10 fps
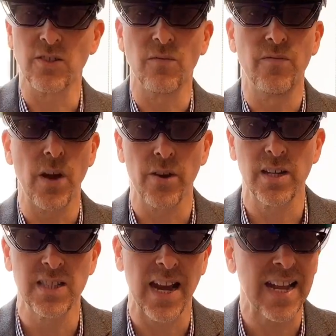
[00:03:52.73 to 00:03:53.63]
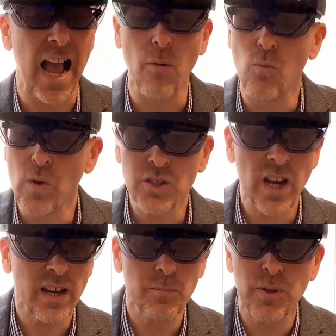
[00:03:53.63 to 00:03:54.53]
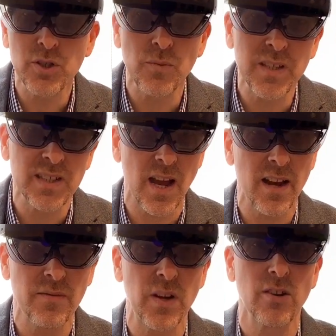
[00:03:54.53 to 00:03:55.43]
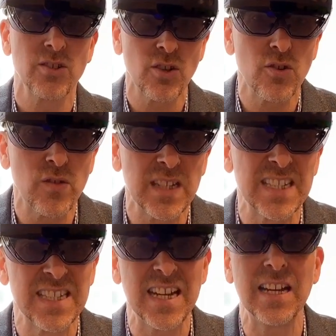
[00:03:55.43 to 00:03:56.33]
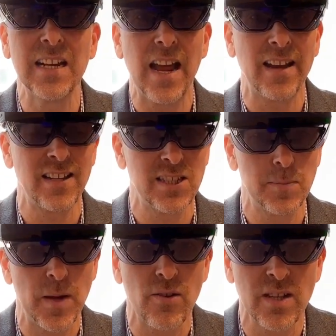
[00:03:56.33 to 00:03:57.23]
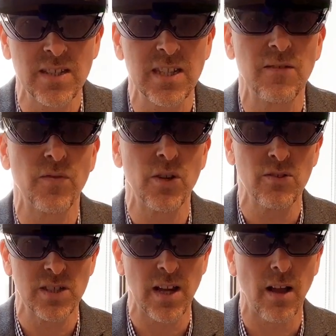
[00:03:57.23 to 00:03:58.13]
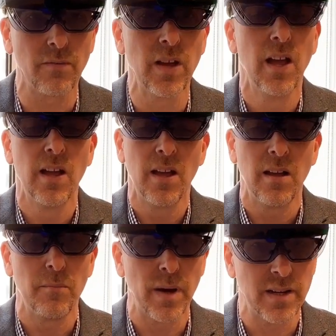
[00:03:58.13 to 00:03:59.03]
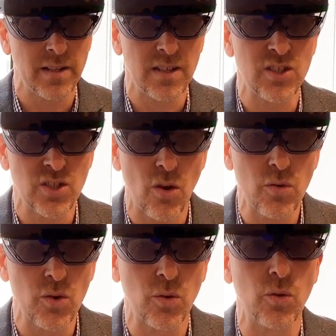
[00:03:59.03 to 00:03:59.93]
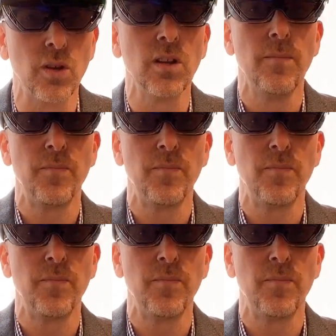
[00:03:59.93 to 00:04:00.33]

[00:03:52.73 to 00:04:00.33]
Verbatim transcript: So very exciting. I wish I could put you inside of here so you could see it and experience it for yourself, but it is so cool